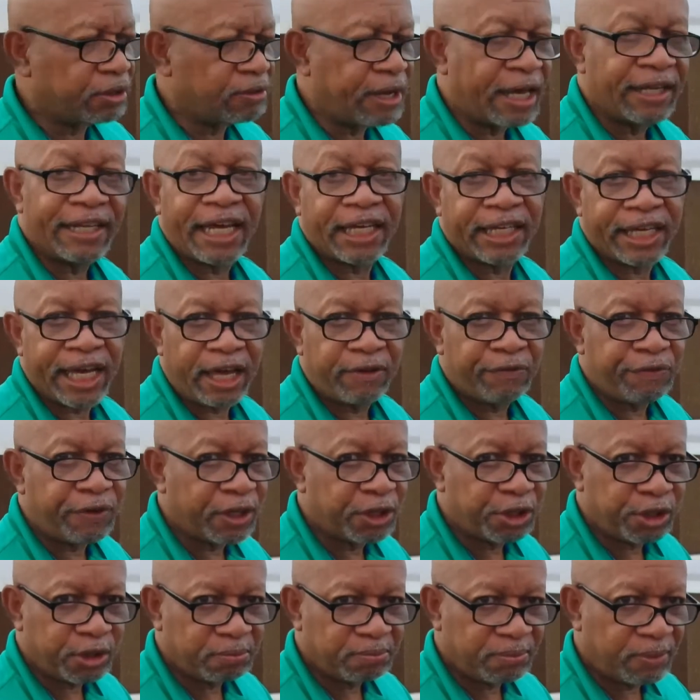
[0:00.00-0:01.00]
I like
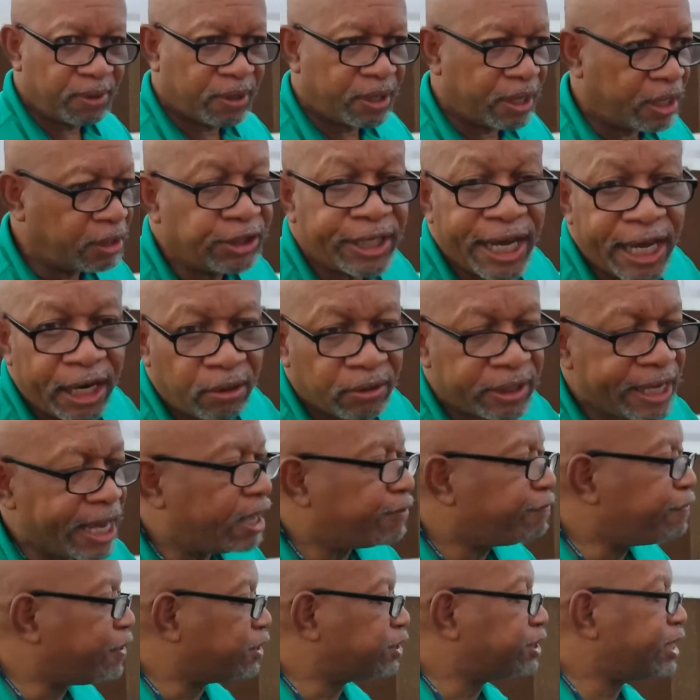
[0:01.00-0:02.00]
catfish. Okay, channel
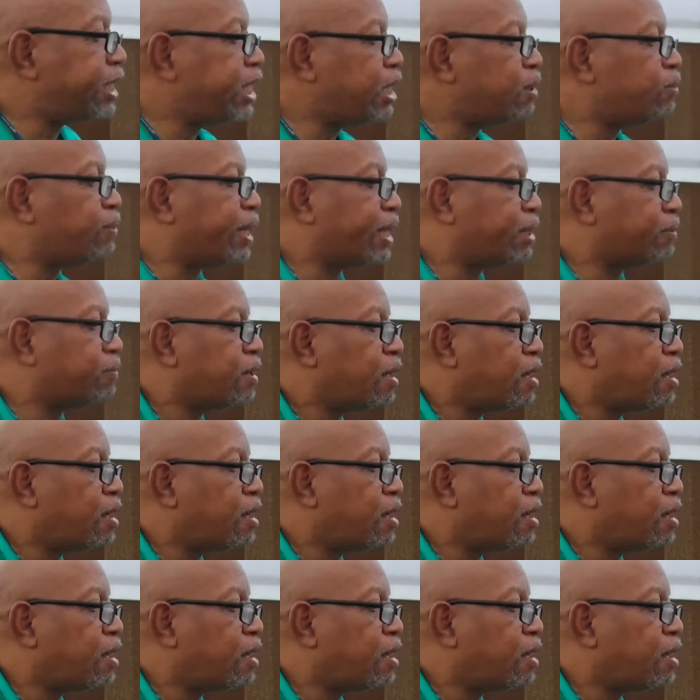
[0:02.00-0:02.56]
catfish. Anyway,